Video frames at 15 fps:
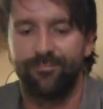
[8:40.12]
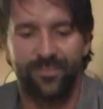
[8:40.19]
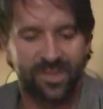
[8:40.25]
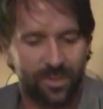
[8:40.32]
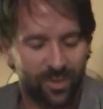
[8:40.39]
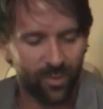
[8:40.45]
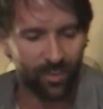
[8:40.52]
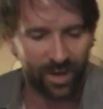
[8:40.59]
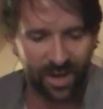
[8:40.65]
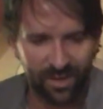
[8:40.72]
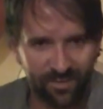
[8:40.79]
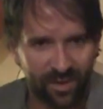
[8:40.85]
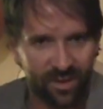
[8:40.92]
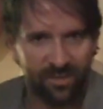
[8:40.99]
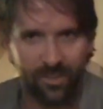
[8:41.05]
Some of the
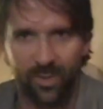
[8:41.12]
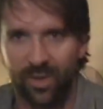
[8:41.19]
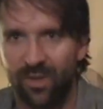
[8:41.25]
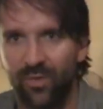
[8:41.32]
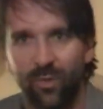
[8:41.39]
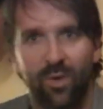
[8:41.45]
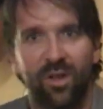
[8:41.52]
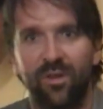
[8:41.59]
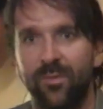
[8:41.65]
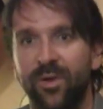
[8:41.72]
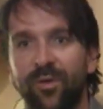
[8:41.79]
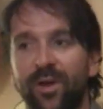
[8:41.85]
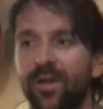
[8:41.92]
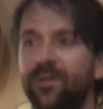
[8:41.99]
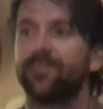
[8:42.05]
185s we pulled off the wall have
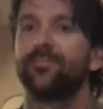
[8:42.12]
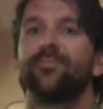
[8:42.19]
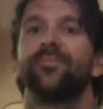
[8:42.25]
been great.